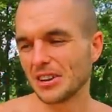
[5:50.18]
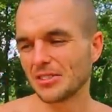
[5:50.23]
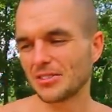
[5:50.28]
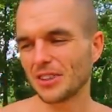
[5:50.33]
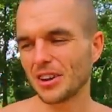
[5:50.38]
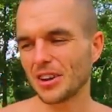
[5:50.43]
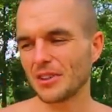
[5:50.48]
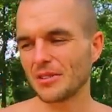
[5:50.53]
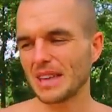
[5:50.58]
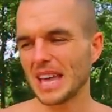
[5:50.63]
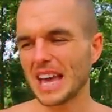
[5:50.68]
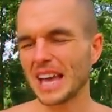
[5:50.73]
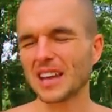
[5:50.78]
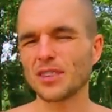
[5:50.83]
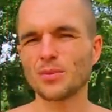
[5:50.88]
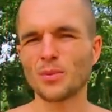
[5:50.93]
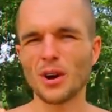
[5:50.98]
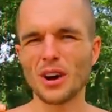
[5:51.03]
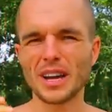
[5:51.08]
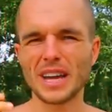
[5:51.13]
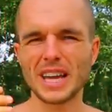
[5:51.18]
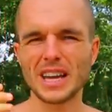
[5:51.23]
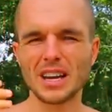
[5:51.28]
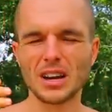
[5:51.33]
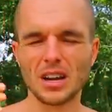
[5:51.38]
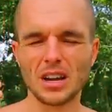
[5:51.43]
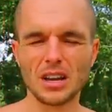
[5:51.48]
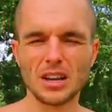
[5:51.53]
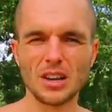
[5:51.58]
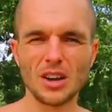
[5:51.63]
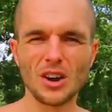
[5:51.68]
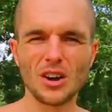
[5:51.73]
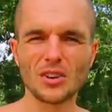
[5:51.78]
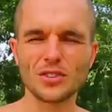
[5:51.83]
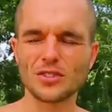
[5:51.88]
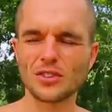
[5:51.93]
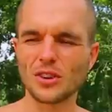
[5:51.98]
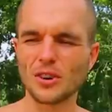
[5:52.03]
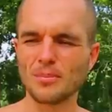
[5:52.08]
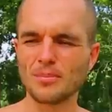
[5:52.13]
So yeah, it's working a
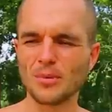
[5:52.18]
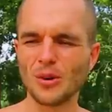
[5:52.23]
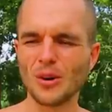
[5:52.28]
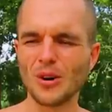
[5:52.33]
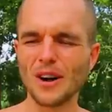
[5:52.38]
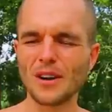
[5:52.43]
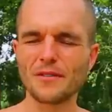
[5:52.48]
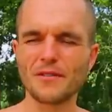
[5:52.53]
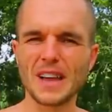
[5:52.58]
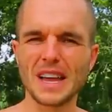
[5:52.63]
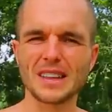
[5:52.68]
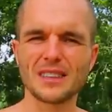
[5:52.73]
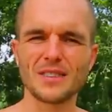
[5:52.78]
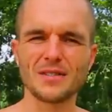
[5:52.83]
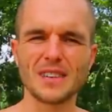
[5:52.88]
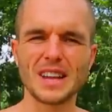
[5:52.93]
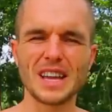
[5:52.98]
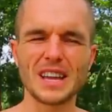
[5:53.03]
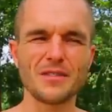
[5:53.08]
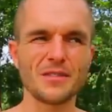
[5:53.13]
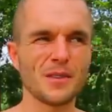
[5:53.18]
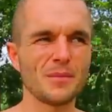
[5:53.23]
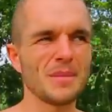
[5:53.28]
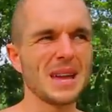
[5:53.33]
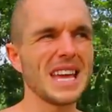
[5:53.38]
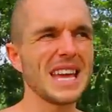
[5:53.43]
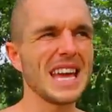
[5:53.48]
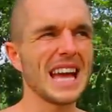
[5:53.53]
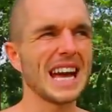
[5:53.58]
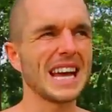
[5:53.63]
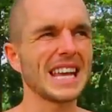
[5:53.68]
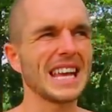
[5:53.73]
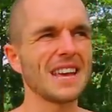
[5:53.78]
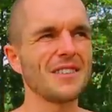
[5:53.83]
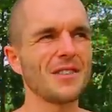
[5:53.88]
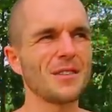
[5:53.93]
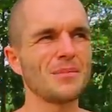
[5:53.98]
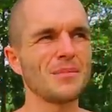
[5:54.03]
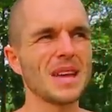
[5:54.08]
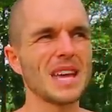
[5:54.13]
lot more effectively for me and
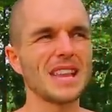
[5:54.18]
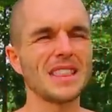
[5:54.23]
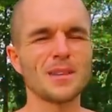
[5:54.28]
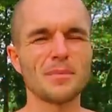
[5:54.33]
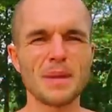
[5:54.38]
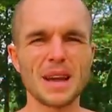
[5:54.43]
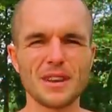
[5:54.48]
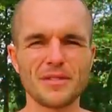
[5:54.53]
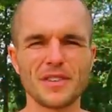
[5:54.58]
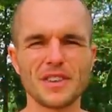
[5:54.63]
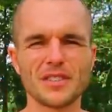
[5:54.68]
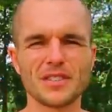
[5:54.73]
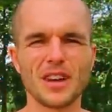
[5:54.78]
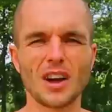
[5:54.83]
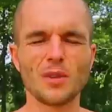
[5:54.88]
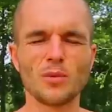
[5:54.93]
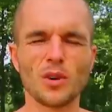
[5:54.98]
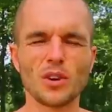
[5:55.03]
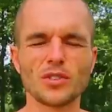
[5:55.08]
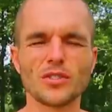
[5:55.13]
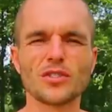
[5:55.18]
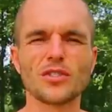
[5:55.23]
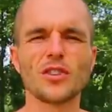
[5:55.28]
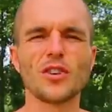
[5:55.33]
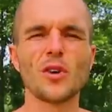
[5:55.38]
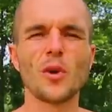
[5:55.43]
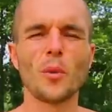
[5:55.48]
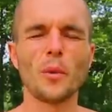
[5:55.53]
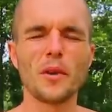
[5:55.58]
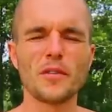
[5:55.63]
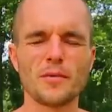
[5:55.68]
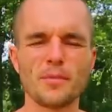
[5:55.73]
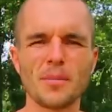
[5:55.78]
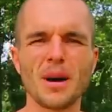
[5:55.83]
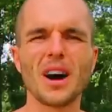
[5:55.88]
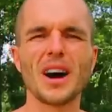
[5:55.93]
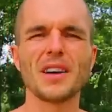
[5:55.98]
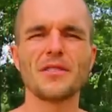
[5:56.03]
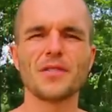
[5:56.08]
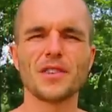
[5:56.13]
giving me the benefits that I want to with
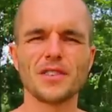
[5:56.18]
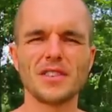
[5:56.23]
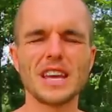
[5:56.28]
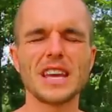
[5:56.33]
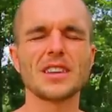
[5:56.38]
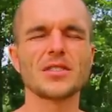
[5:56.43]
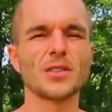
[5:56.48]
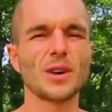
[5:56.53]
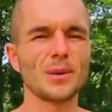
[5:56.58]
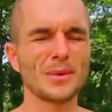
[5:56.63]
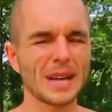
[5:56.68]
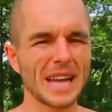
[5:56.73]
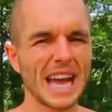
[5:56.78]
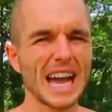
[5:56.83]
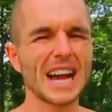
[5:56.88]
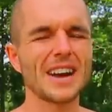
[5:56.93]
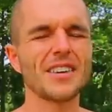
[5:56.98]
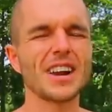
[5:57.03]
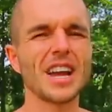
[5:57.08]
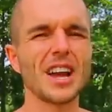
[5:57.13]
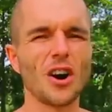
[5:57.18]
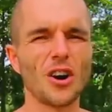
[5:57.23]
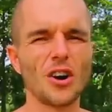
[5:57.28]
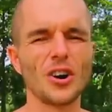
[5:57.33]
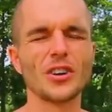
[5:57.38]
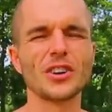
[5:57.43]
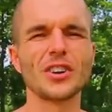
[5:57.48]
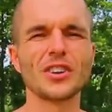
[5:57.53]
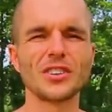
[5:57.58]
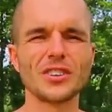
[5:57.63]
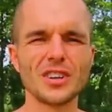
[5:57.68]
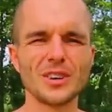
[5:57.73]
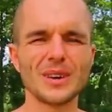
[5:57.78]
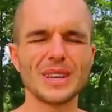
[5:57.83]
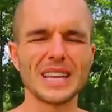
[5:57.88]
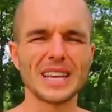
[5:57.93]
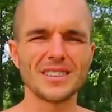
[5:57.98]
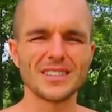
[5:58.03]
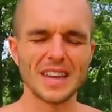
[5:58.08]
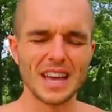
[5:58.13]
my physique. So I would carry on
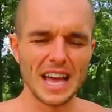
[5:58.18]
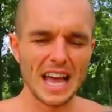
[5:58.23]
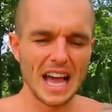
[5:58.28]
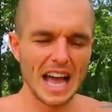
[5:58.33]
doing this.